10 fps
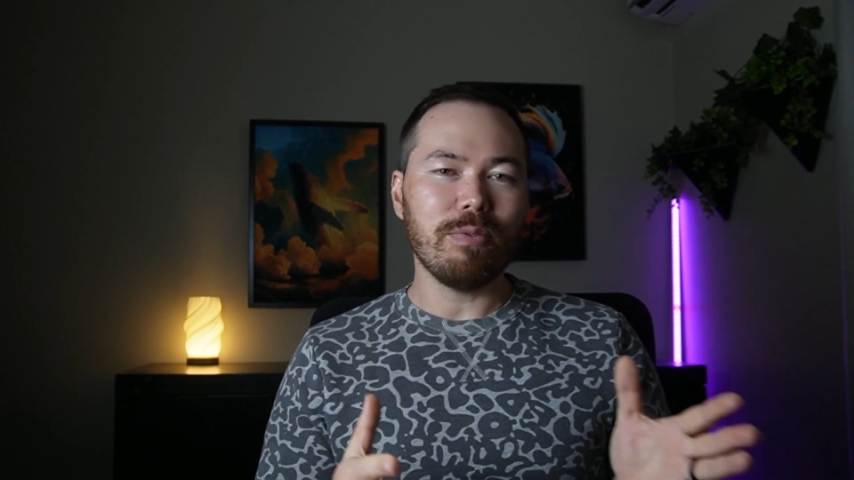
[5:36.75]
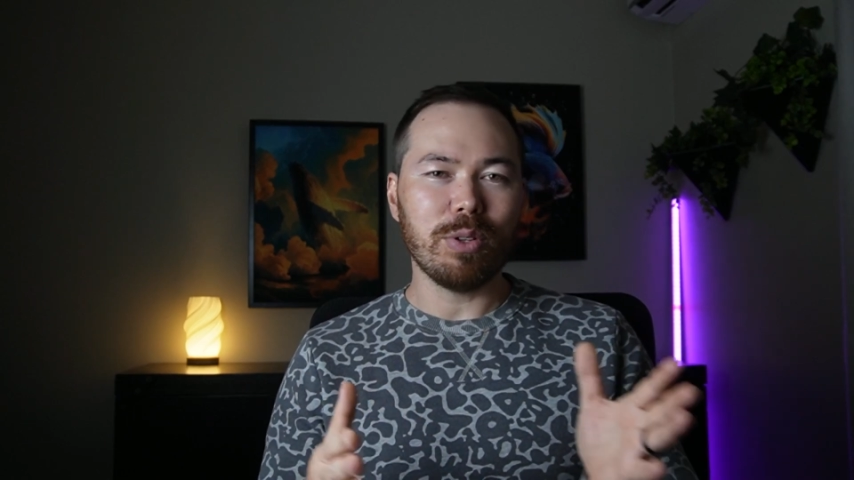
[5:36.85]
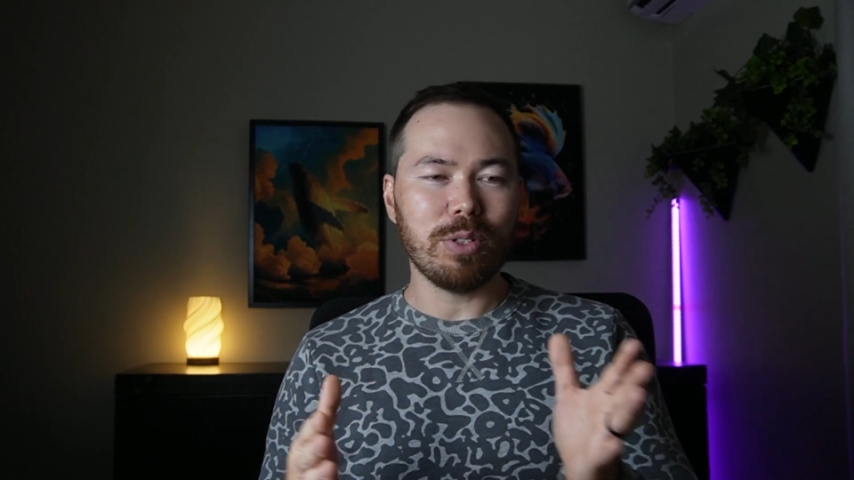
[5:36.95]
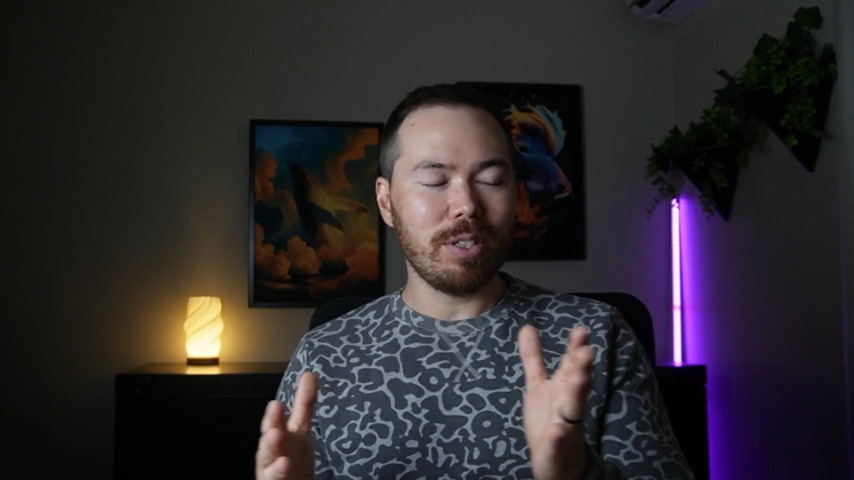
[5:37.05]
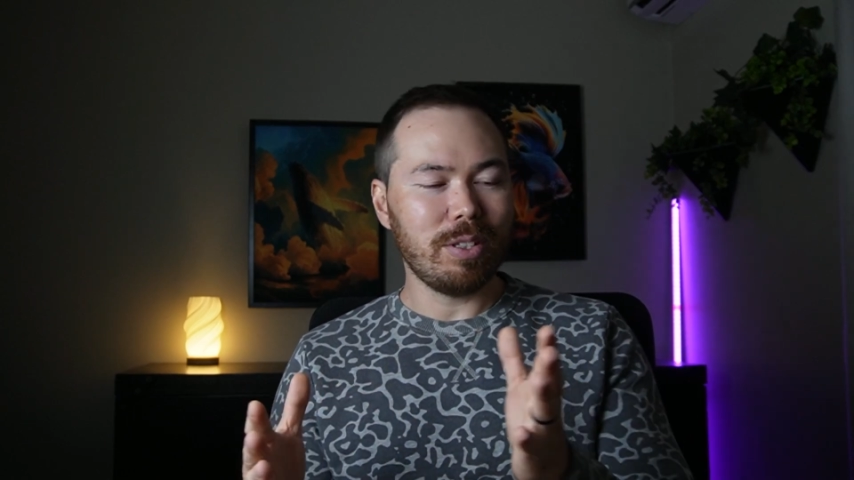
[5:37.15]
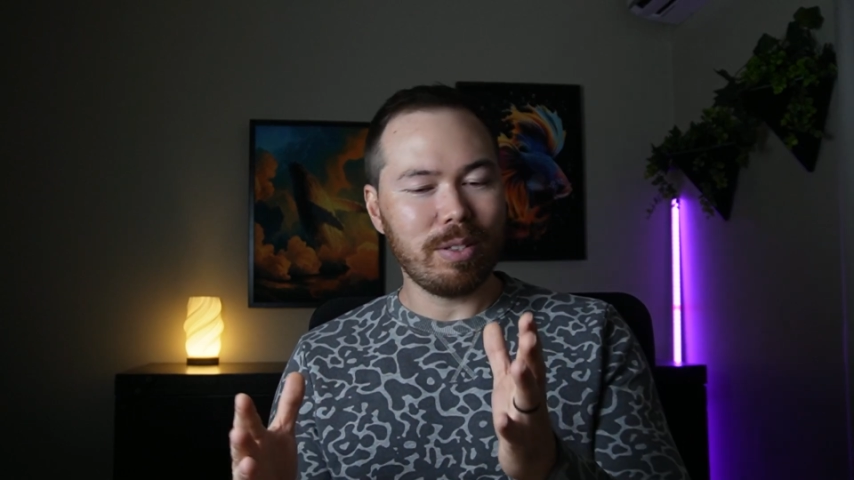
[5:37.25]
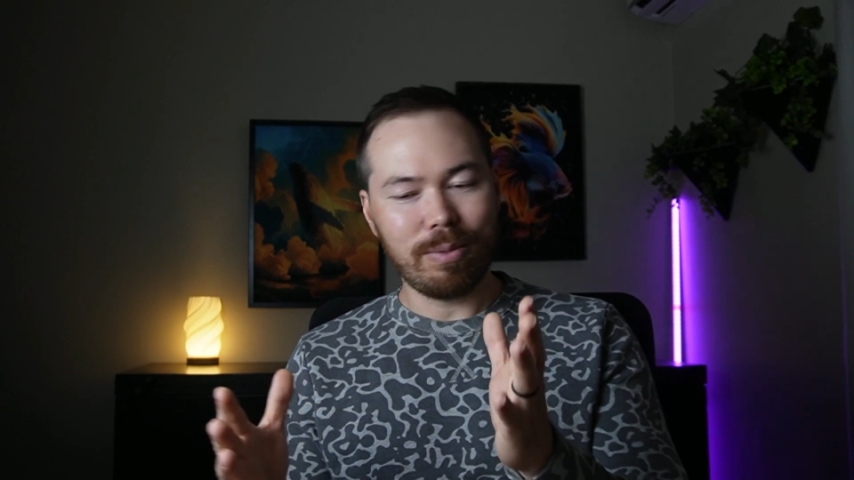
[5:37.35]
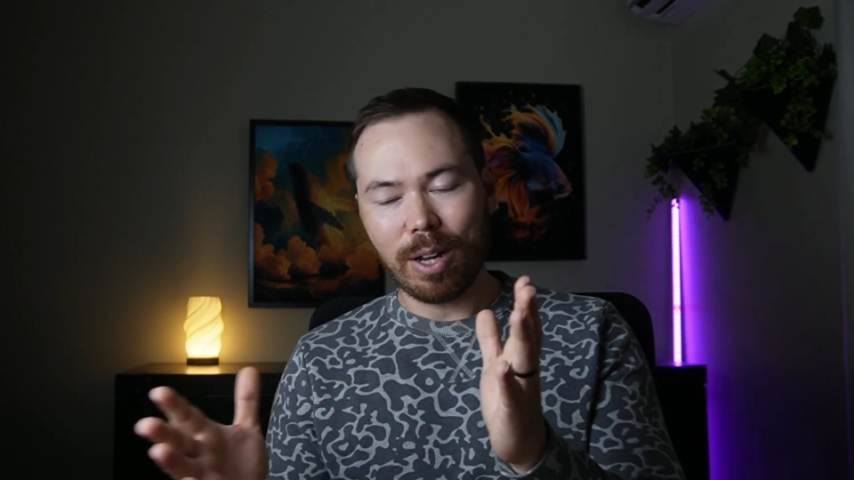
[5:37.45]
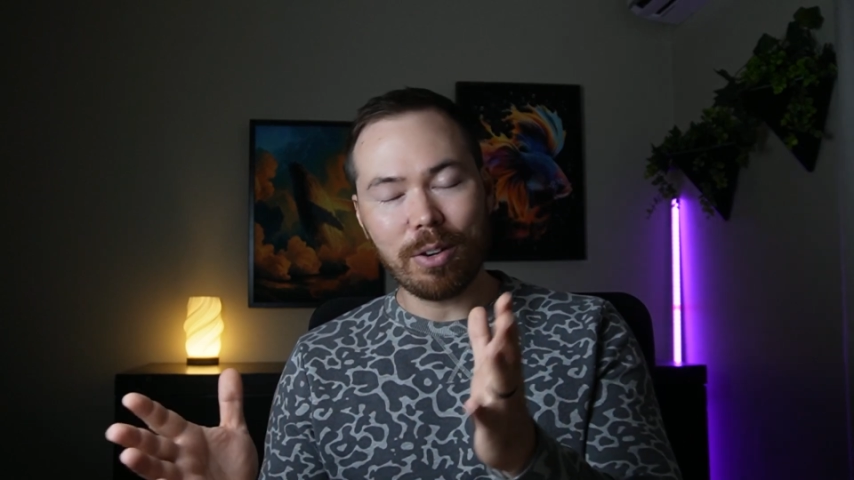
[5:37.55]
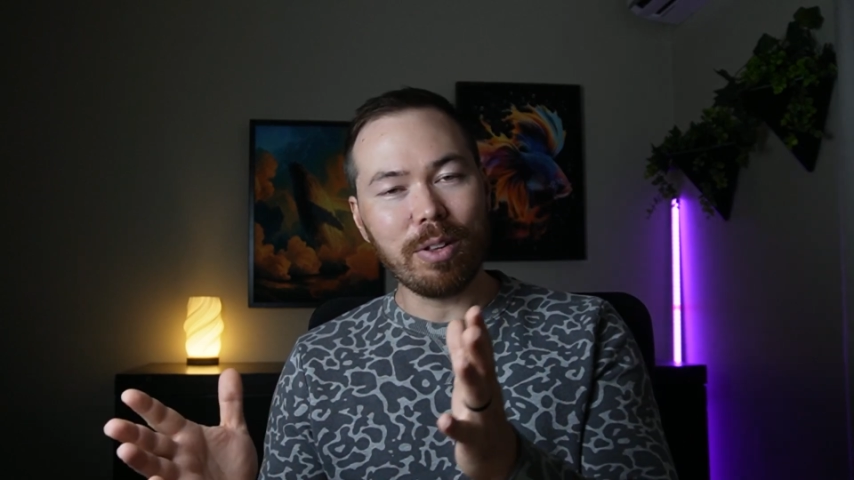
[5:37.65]
versus
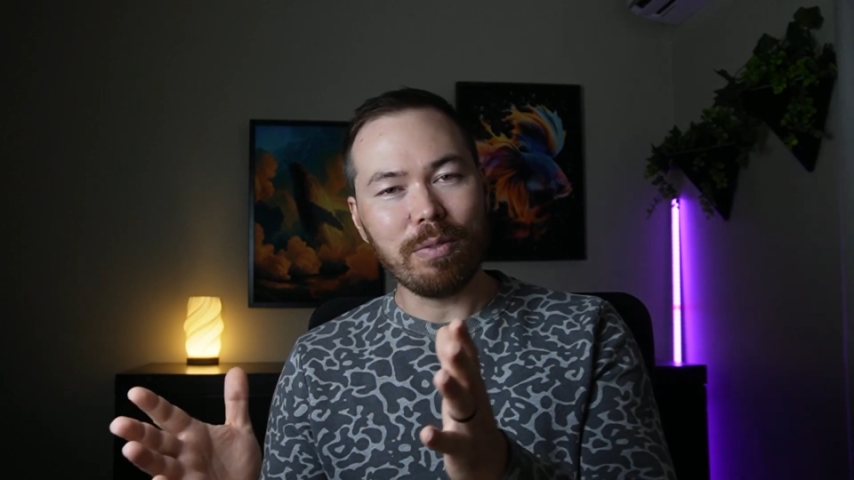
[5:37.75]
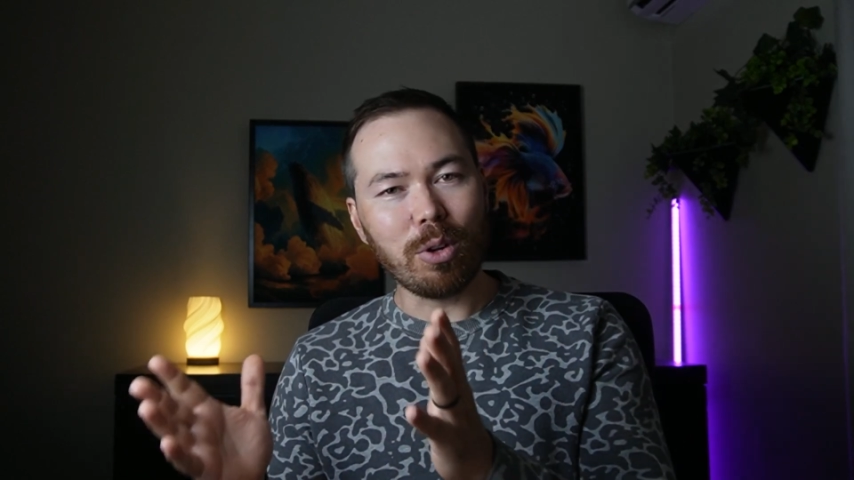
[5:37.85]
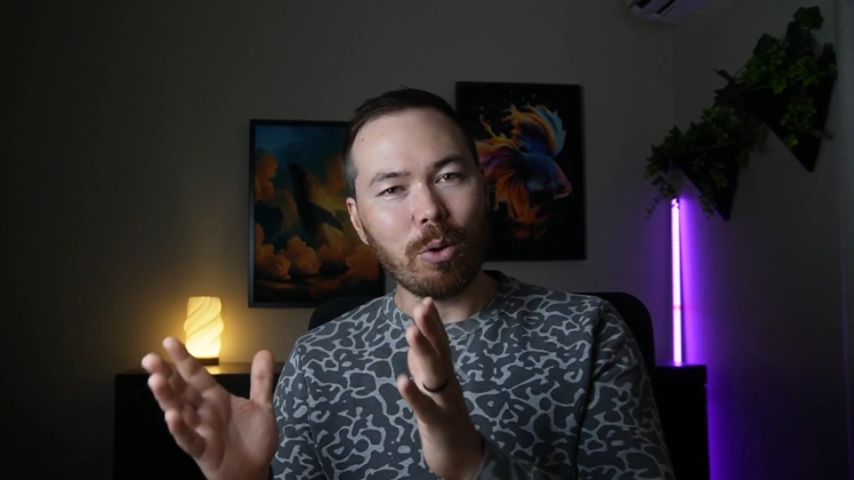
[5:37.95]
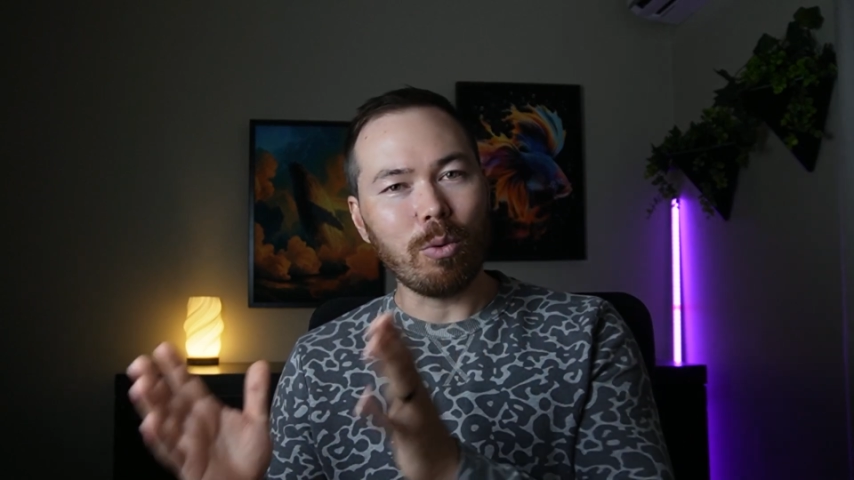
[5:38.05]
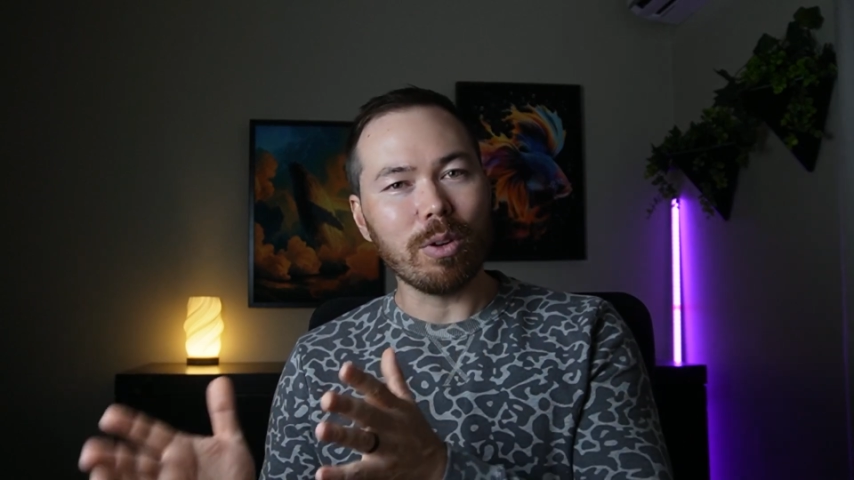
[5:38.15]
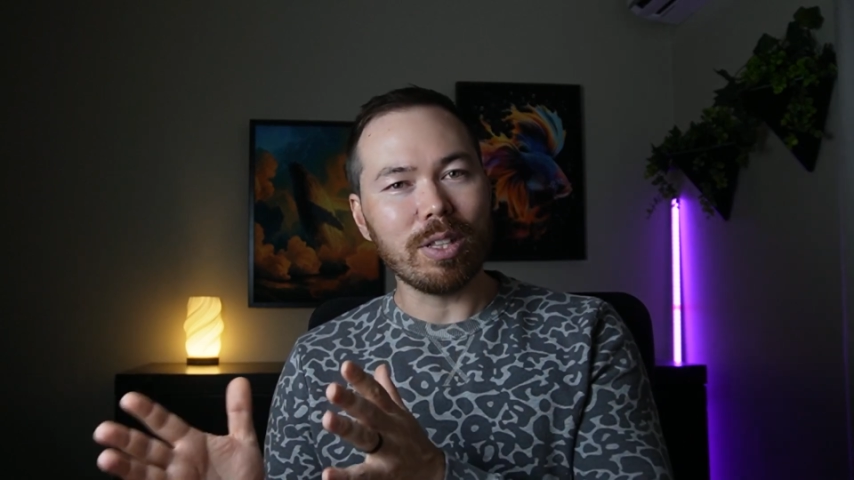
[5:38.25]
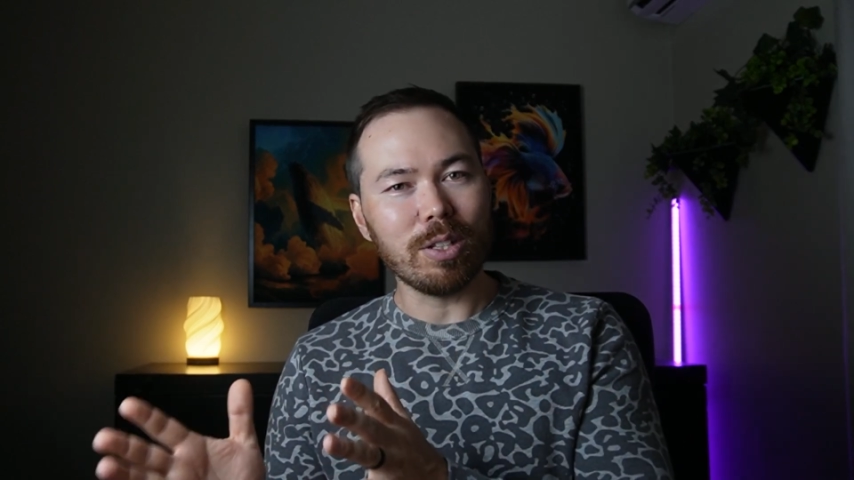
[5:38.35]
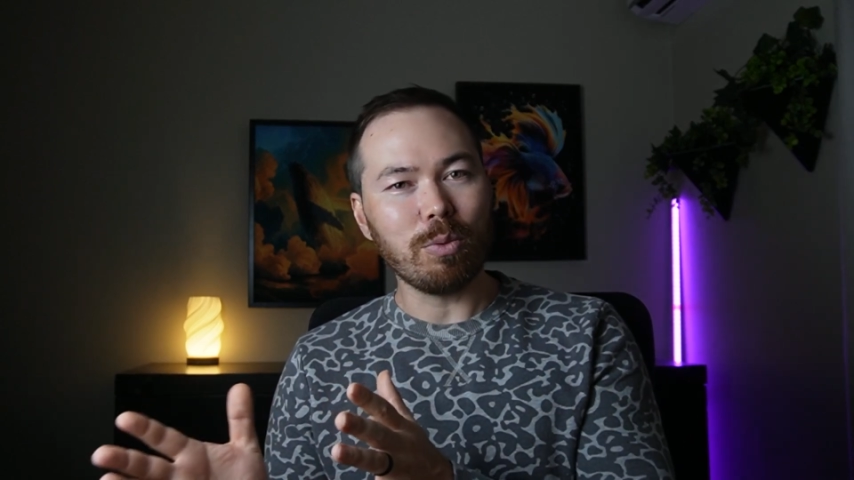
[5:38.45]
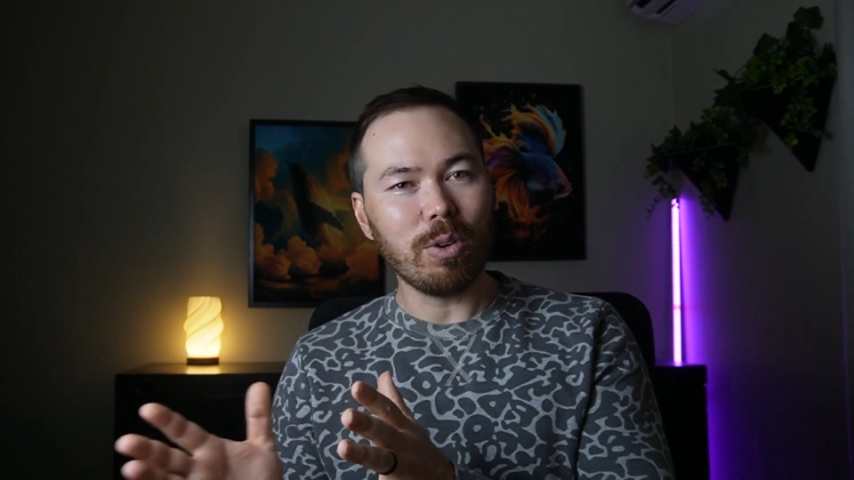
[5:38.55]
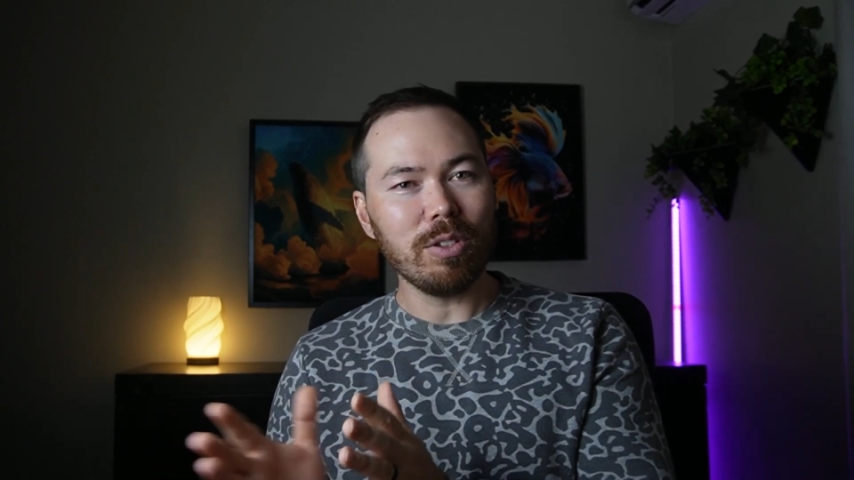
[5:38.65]
I don't even know what
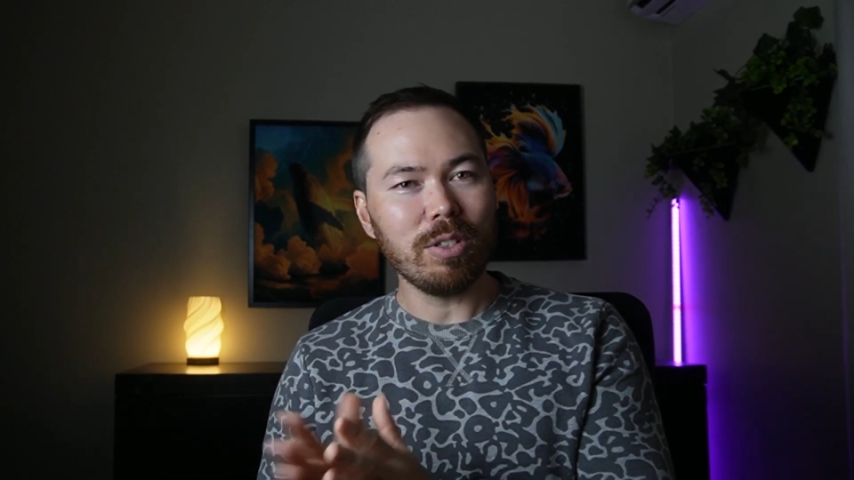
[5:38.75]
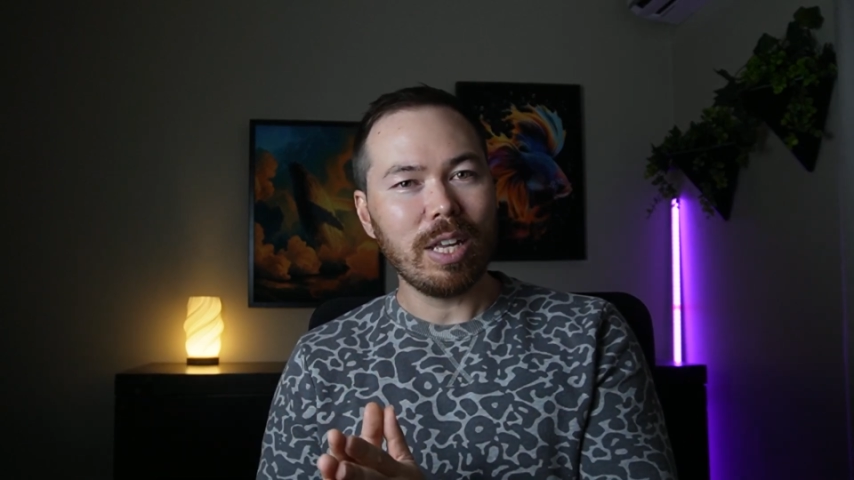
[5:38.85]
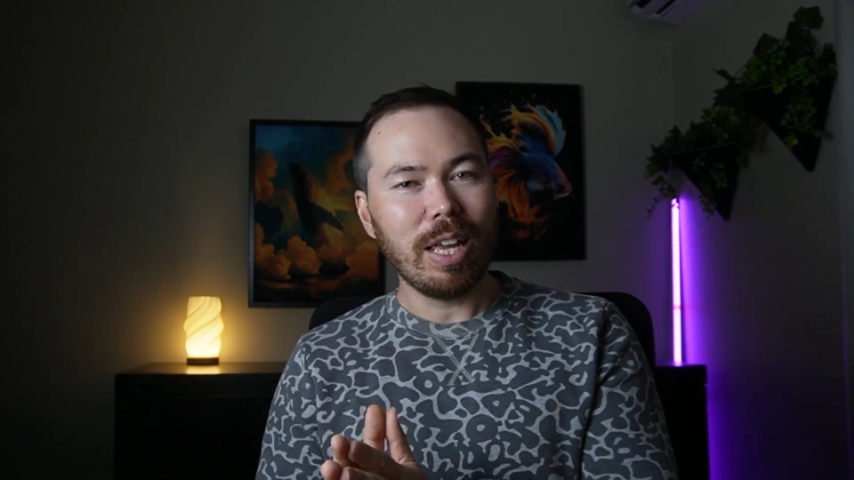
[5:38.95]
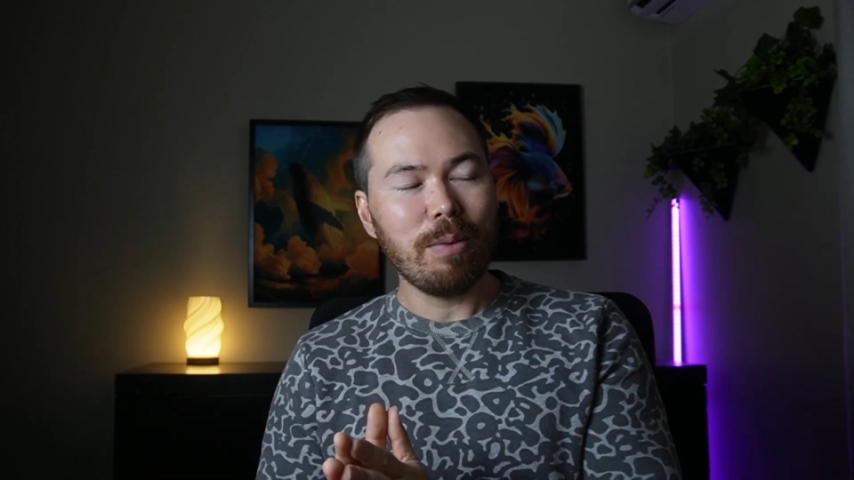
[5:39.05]
this was.